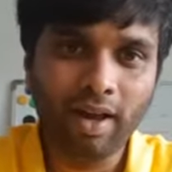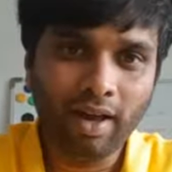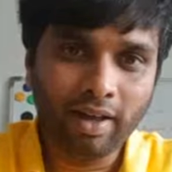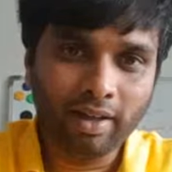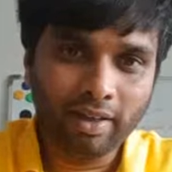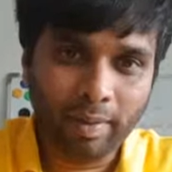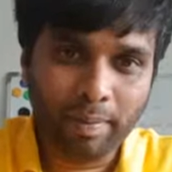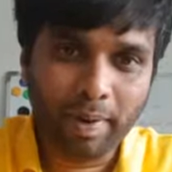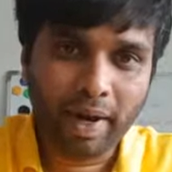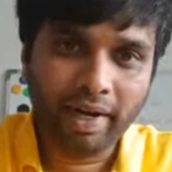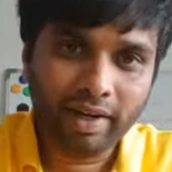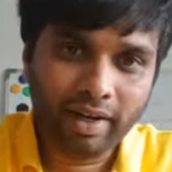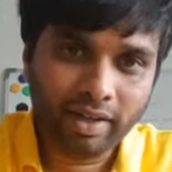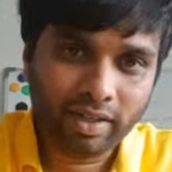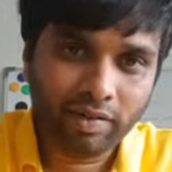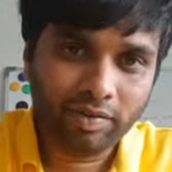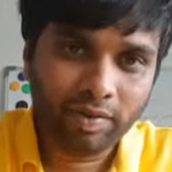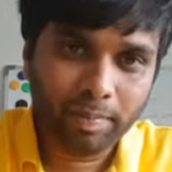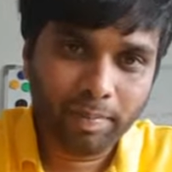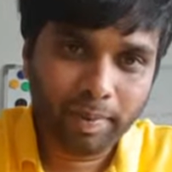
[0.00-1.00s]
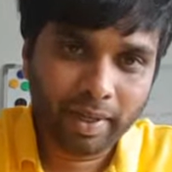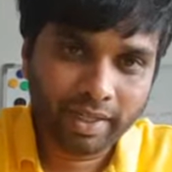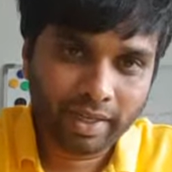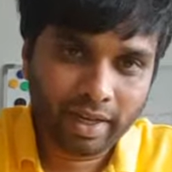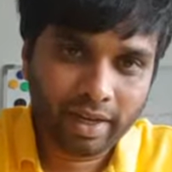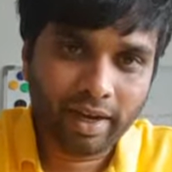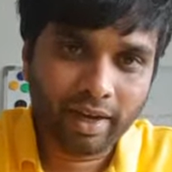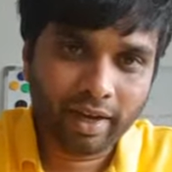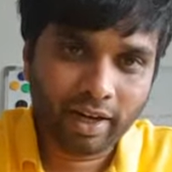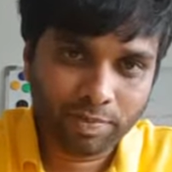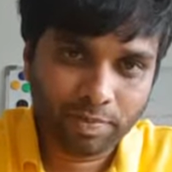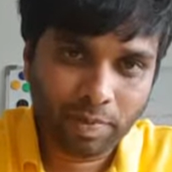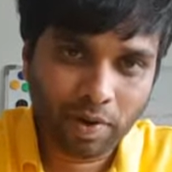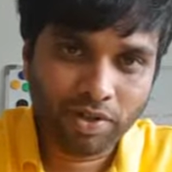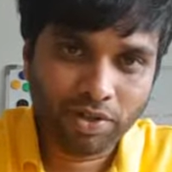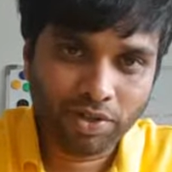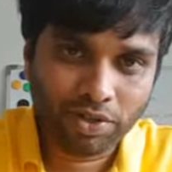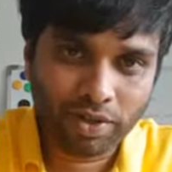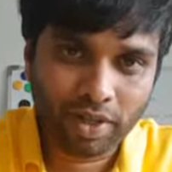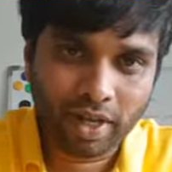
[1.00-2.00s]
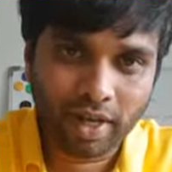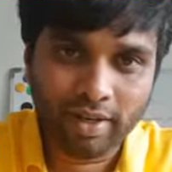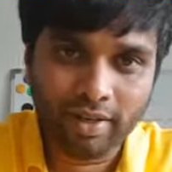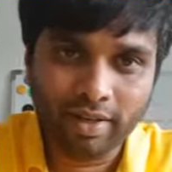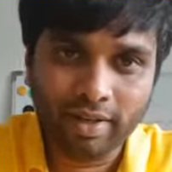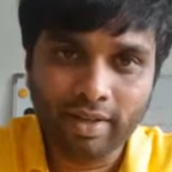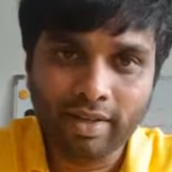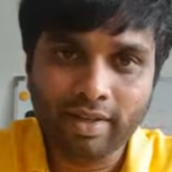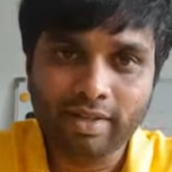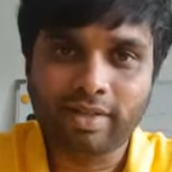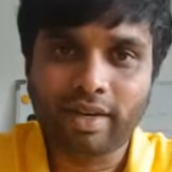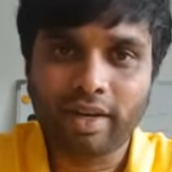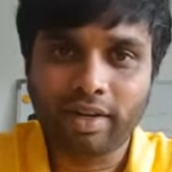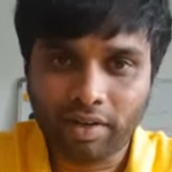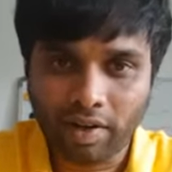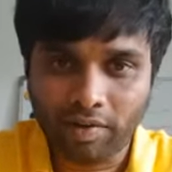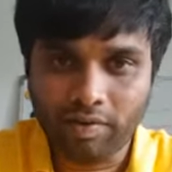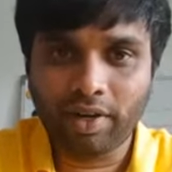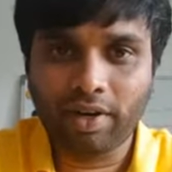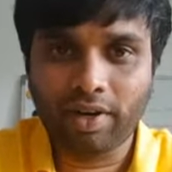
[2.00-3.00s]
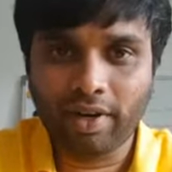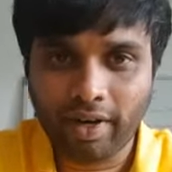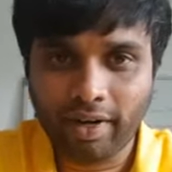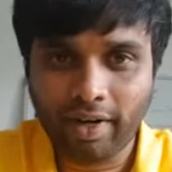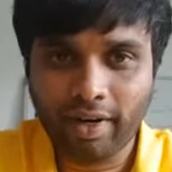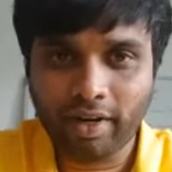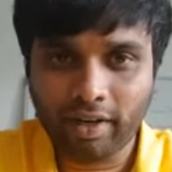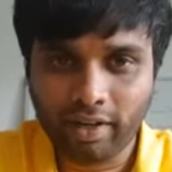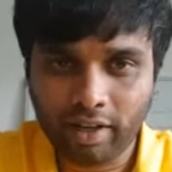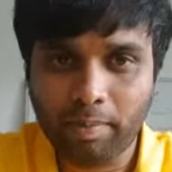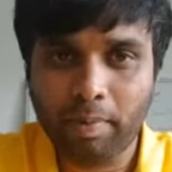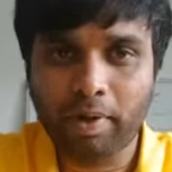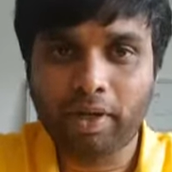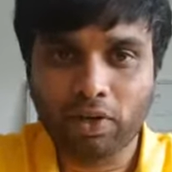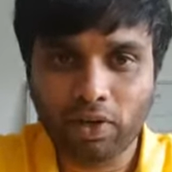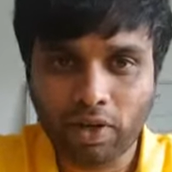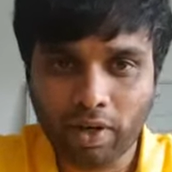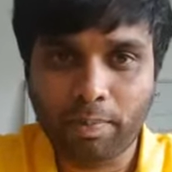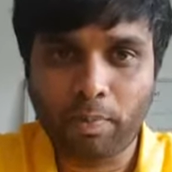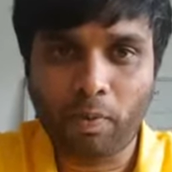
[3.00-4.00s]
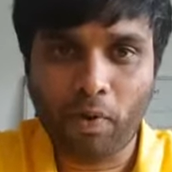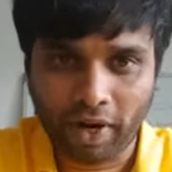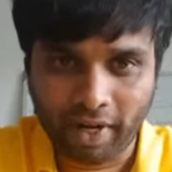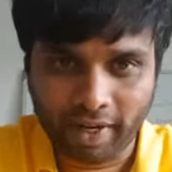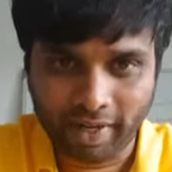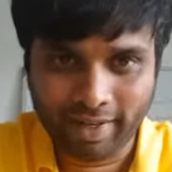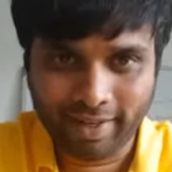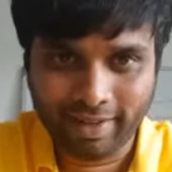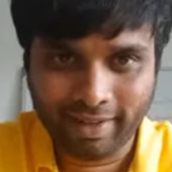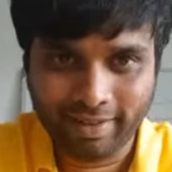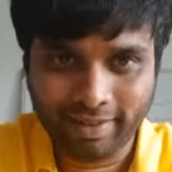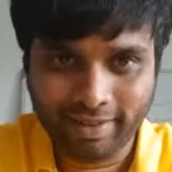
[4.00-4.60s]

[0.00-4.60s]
The brightness of the pixel corresponds to the strength of the gradient at a particular point.